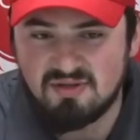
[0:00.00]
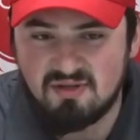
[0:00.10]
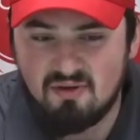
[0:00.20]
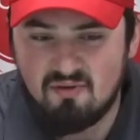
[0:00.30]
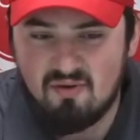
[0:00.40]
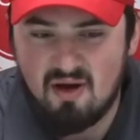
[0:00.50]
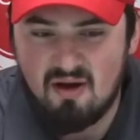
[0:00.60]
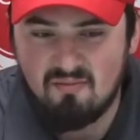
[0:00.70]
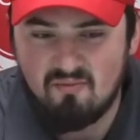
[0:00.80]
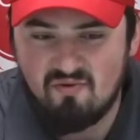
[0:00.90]

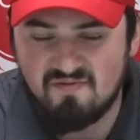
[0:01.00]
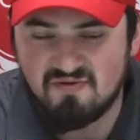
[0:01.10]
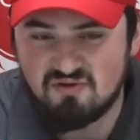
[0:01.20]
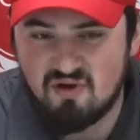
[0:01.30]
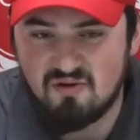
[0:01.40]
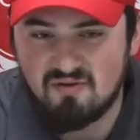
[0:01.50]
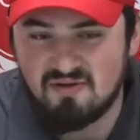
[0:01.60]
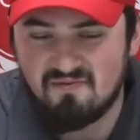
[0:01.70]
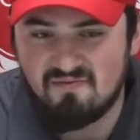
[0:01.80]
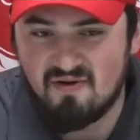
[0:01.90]
We've struggled
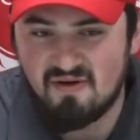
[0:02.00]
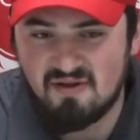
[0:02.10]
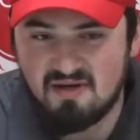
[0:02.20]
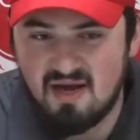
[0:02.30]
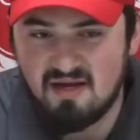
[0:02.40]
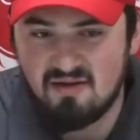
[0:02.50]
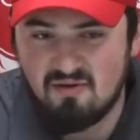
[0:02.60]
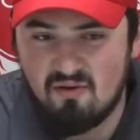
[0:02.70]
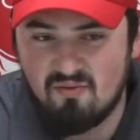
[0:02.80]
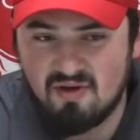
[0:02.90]
in front of the net.
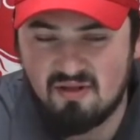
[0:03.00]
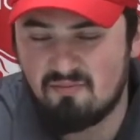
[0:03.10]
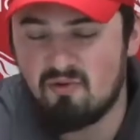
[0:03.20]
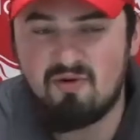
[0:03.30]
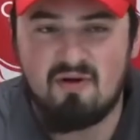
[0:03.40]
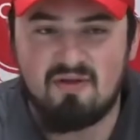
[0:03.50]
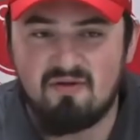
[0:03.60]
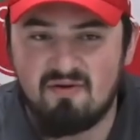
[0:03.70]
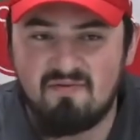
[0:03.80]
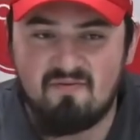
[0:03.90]
We can put on
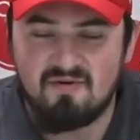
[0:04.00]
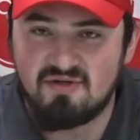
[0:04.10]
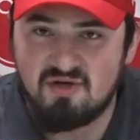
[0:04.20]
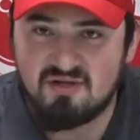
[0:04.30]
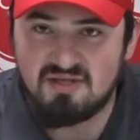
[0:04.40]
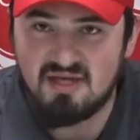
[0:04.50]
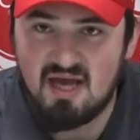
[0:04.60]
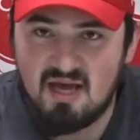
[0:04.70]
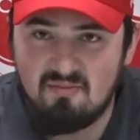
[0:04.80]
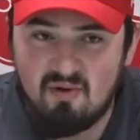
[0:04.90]
30, 40 shots a
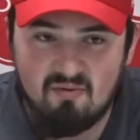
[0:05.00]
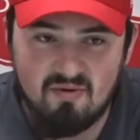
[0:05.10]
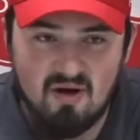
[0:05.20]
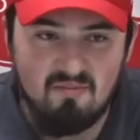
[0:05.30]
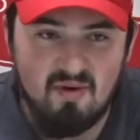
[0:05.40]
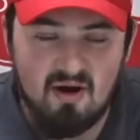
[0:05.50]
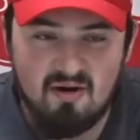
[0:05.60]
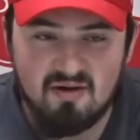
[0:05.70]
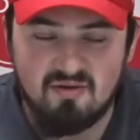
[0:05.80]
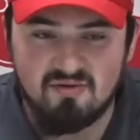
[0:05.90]
game, but we're not
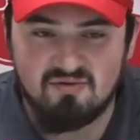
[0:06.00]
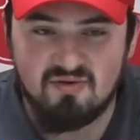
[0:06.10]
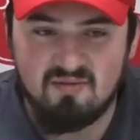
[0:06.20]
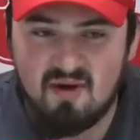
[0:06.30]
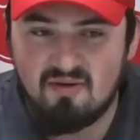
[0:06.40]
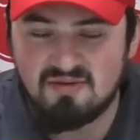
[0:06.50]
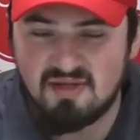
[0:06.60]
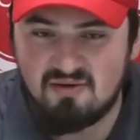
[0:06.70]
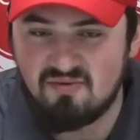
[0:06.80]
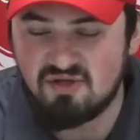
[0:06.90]
burying those rebounds
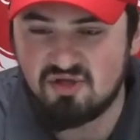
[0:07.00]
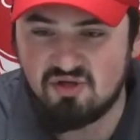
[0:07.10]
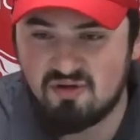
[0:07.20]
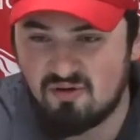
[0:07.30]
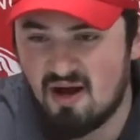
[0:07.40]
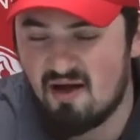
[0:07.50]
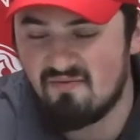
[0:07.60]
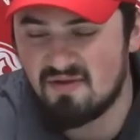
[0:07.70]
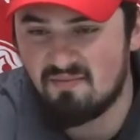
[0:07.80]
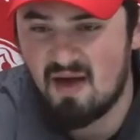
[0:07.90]
like we should or have
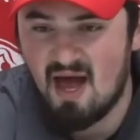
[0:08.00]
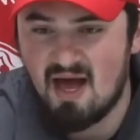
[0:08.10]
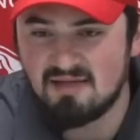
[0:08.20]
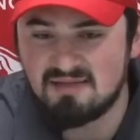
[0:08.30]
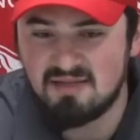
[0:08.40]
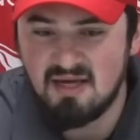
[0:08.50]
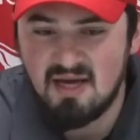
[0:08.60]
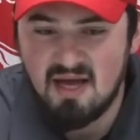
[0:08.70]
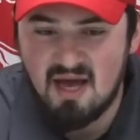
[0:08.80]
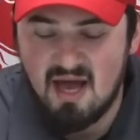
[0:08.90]
in the past.
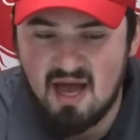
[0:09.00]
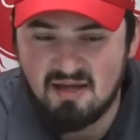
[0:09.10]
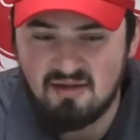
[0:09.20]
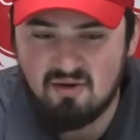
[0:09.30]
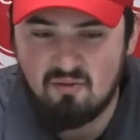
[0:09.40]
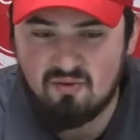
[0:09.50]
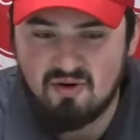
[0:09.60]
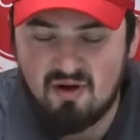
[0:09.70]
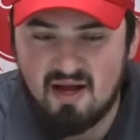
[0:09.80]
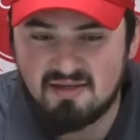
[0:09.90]
And we're
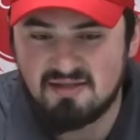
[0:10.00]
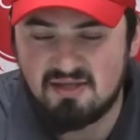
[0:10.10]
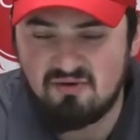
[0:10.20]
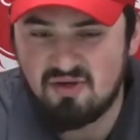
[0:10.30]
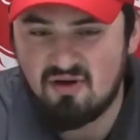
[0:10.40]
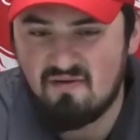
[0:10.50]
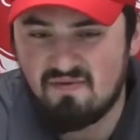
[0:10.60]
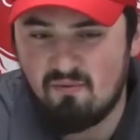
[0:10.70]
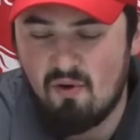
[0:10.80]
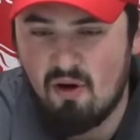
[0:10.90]
not executing off
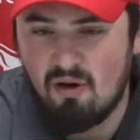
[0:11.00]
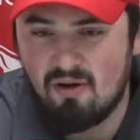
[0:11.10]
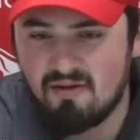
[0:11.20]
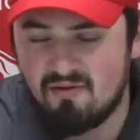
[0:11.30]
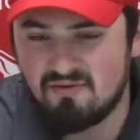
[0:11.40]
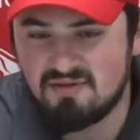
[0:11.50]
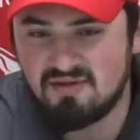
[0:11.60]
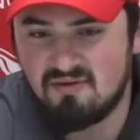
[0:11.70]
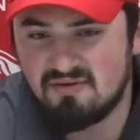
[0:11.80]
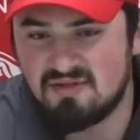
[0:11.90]
the wall and
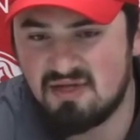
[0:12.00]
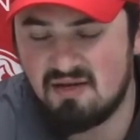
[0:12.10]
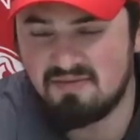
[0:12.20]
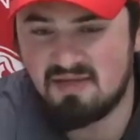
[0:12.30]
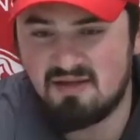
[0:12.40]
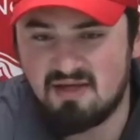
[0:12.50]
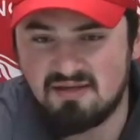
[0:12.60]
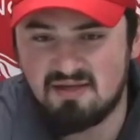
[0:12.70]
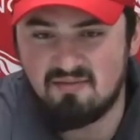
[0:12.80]
those types of things.